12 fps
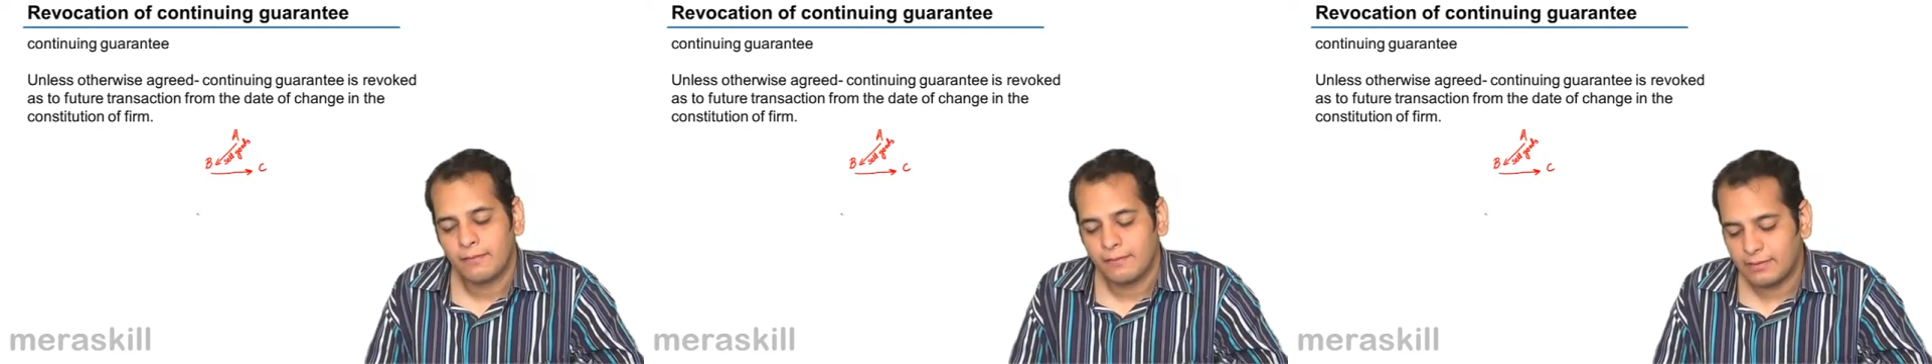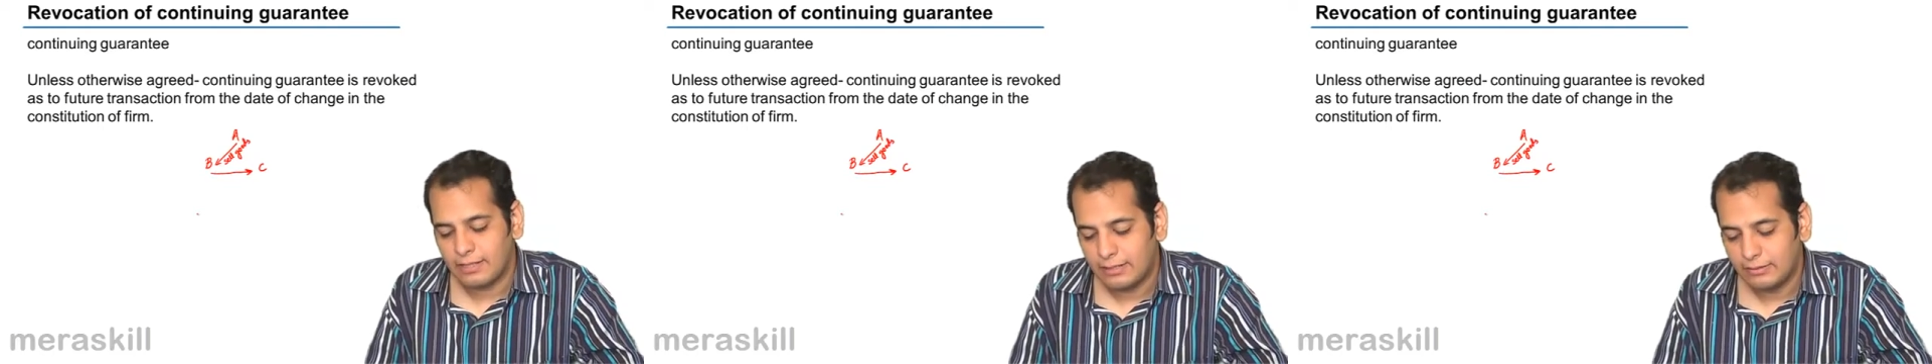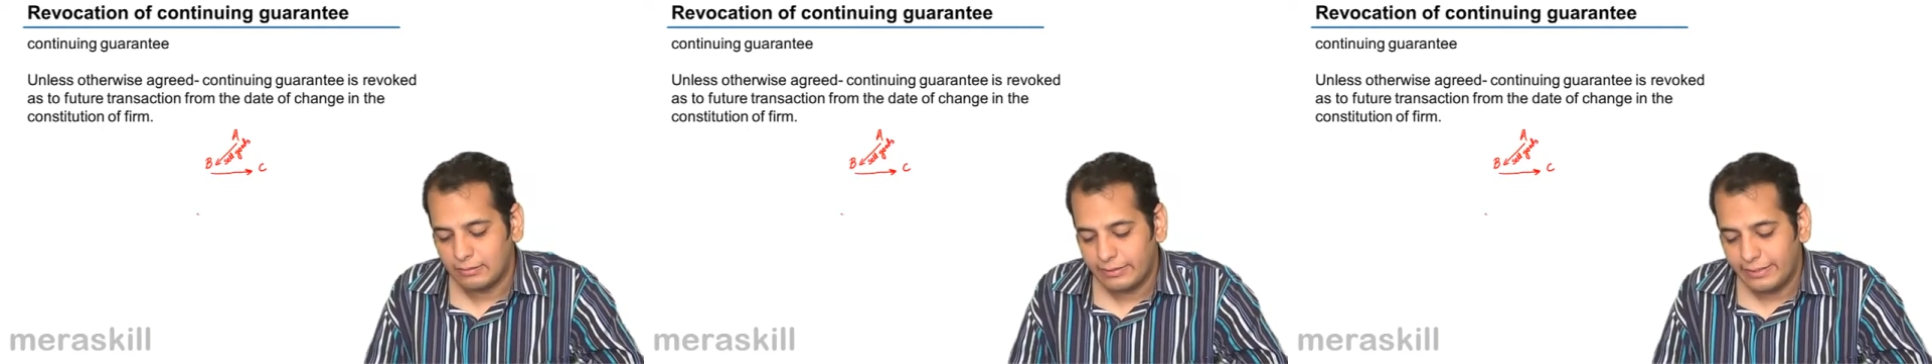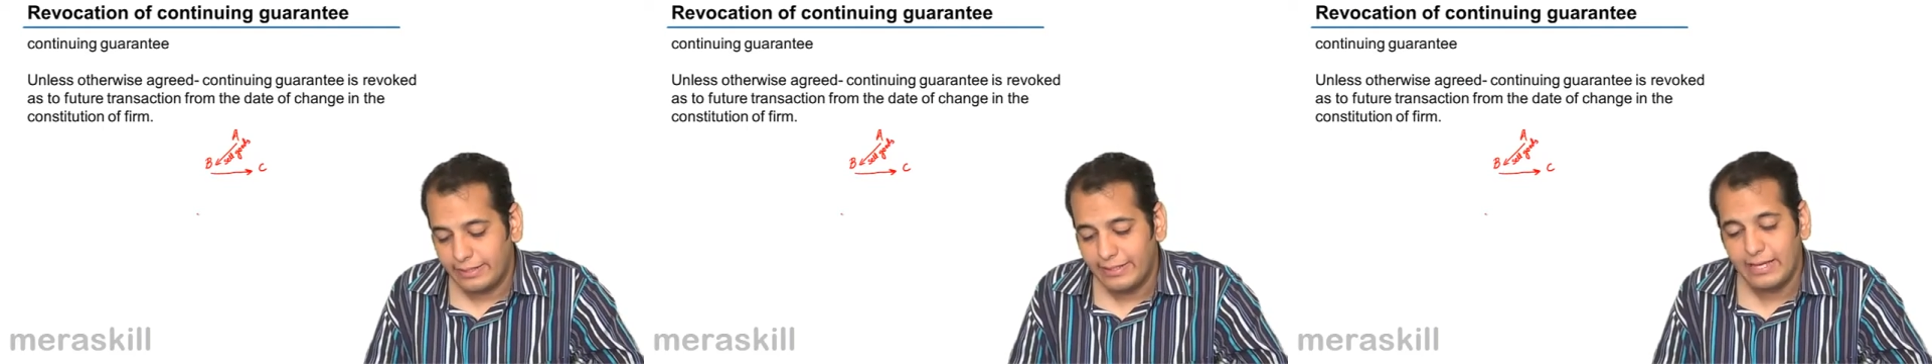that
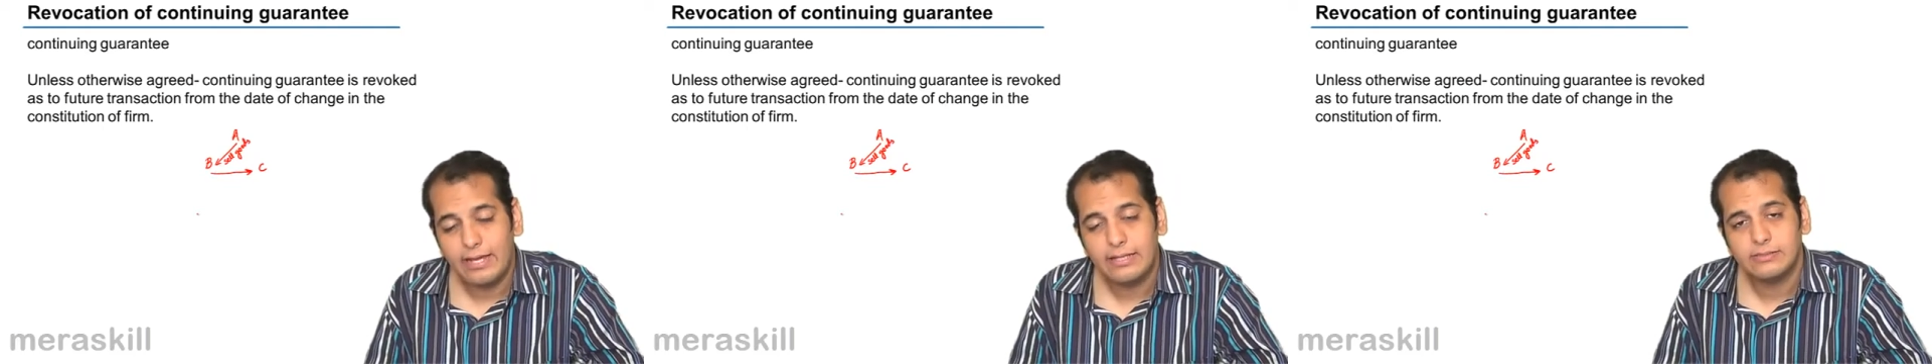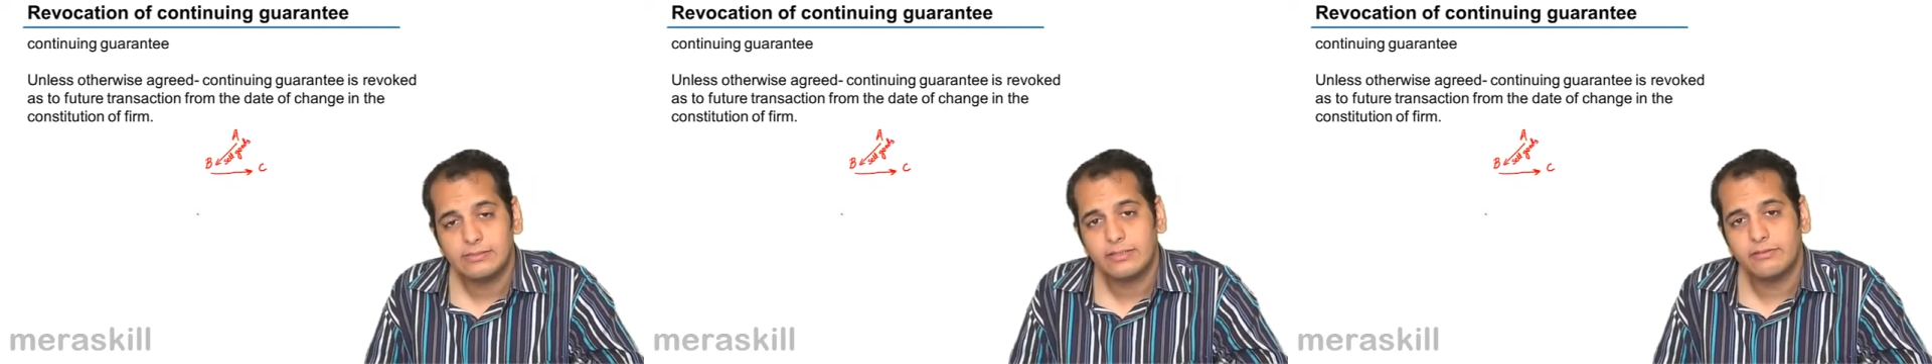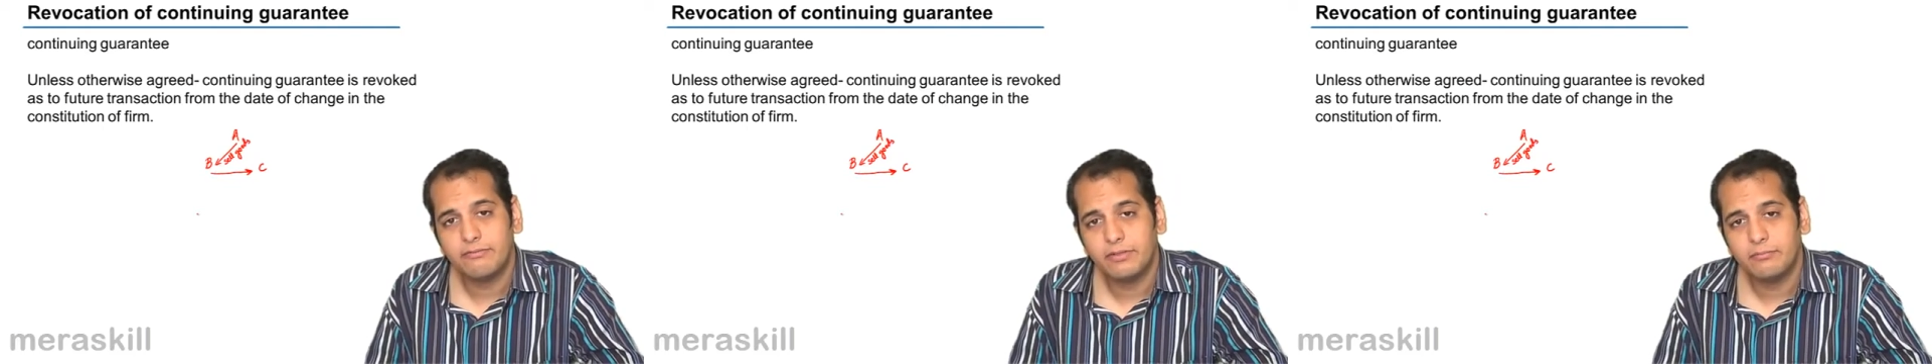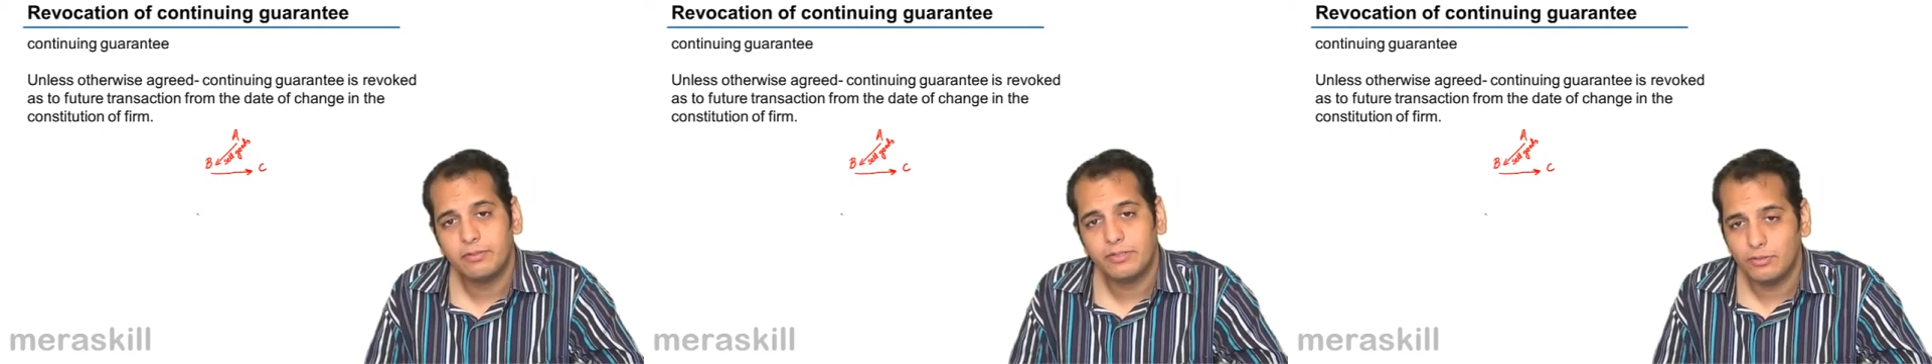A has given
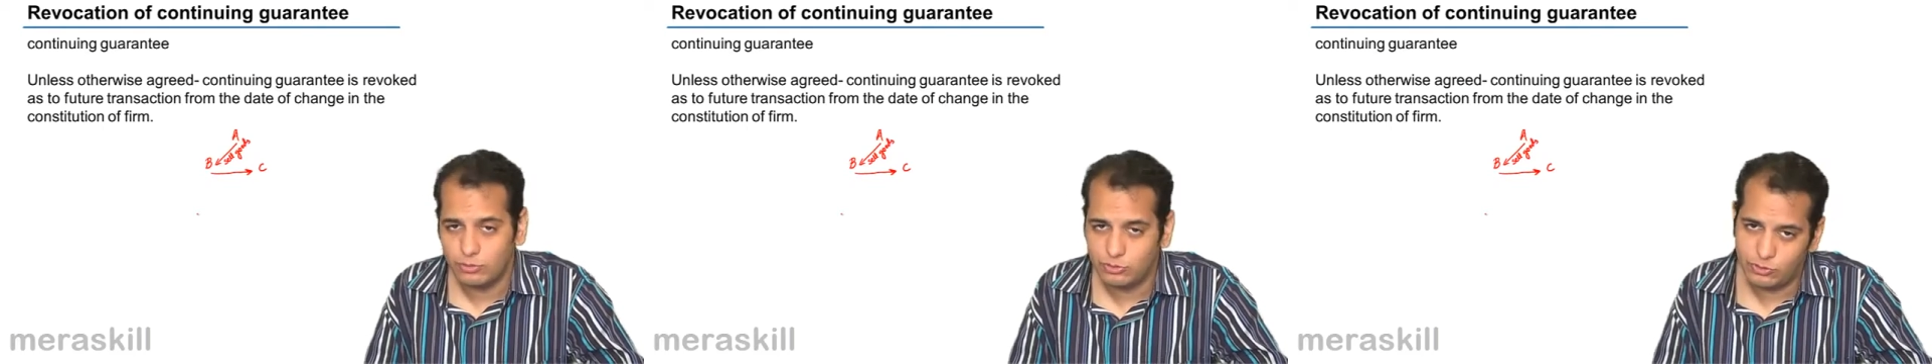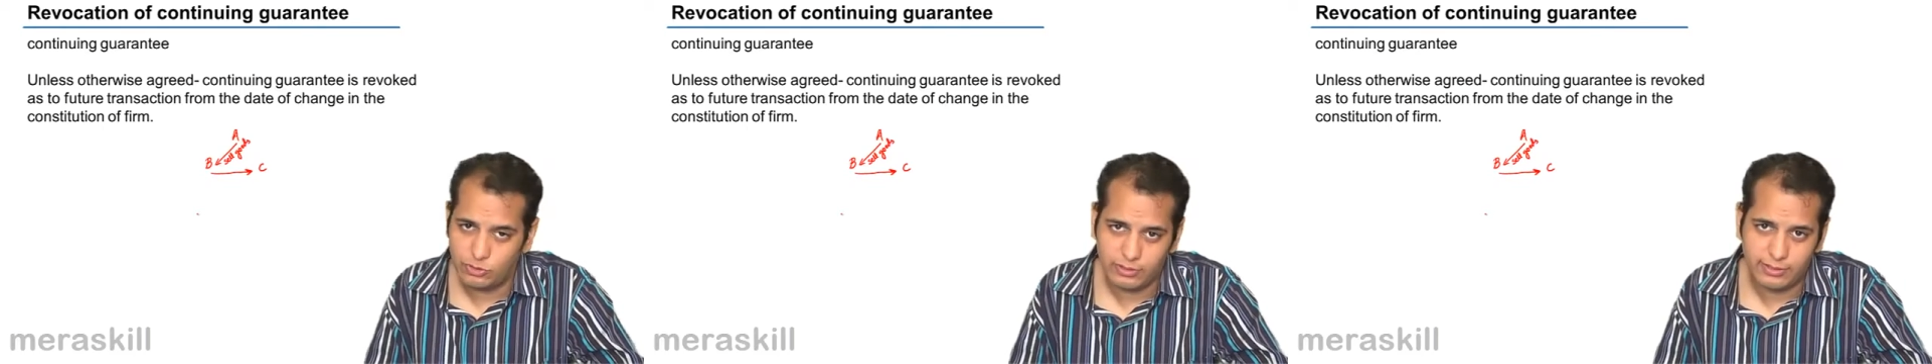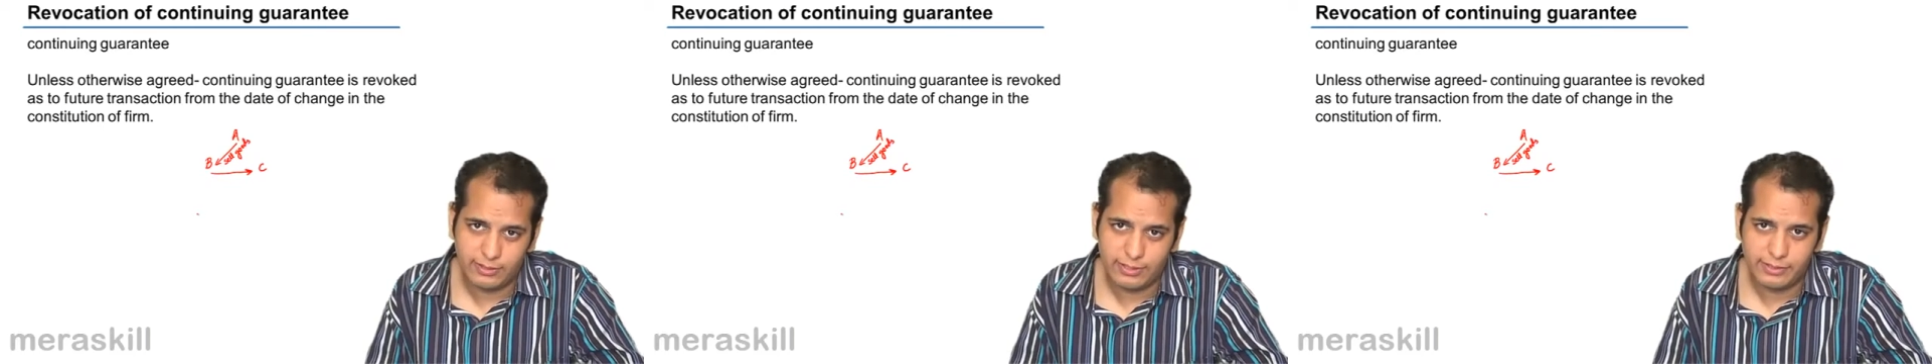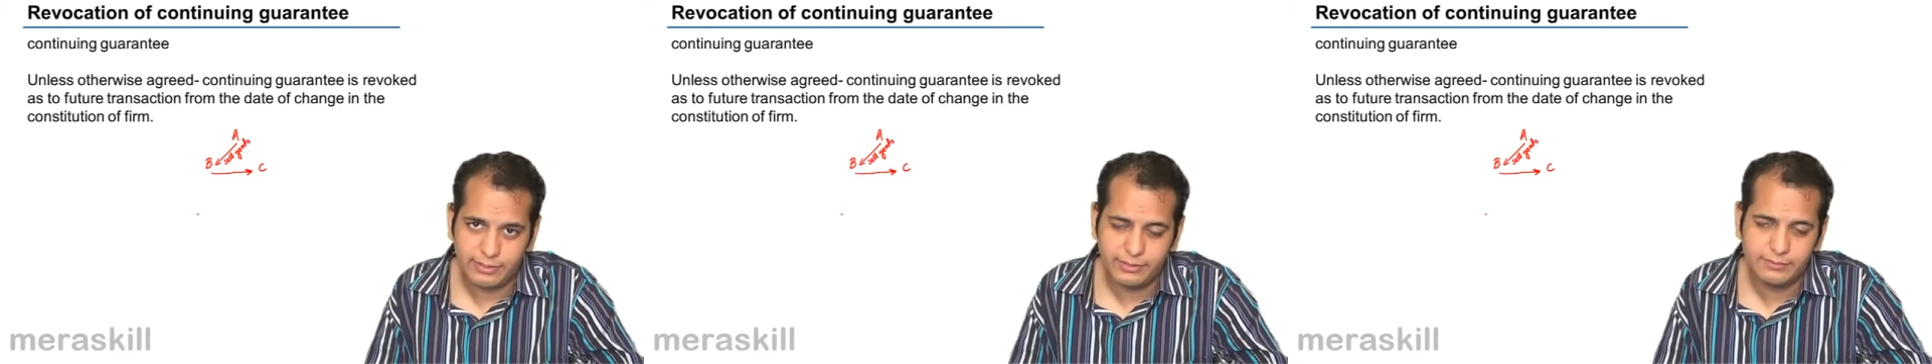me goods on
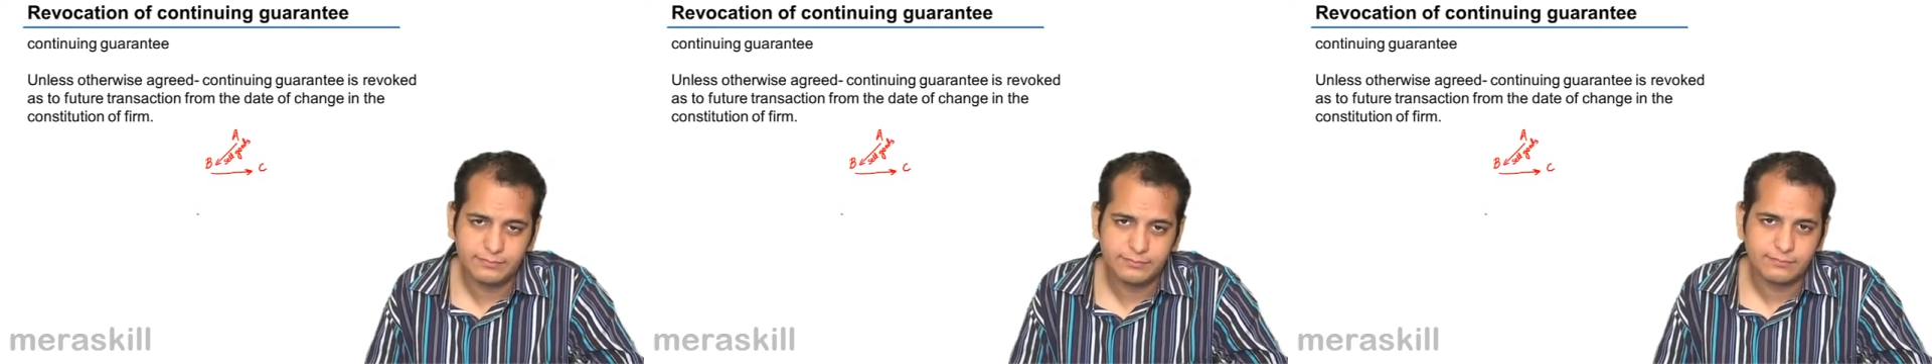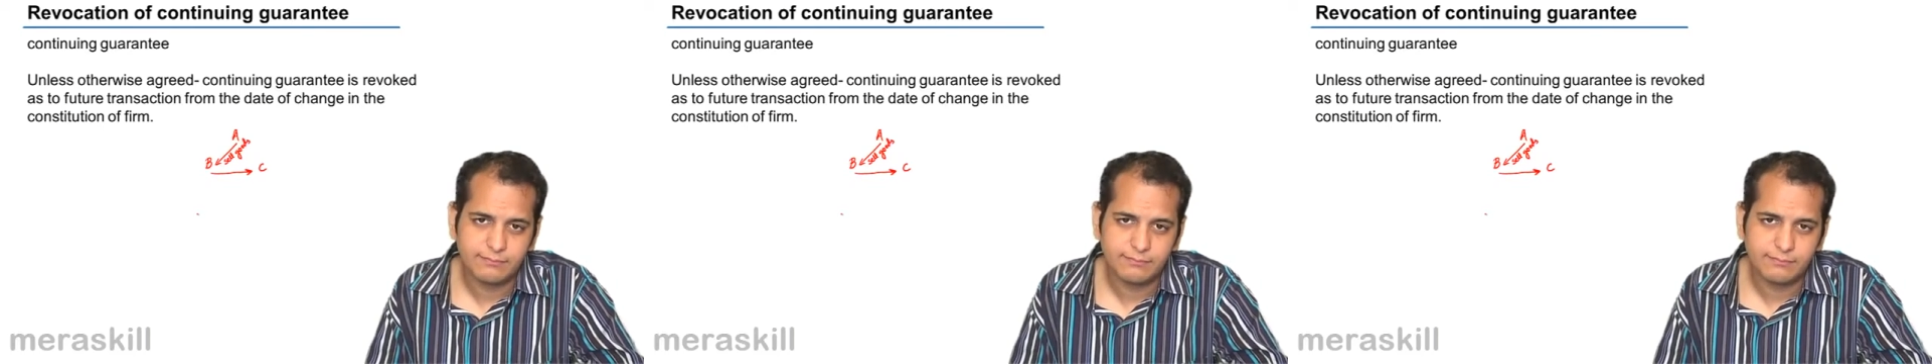credit.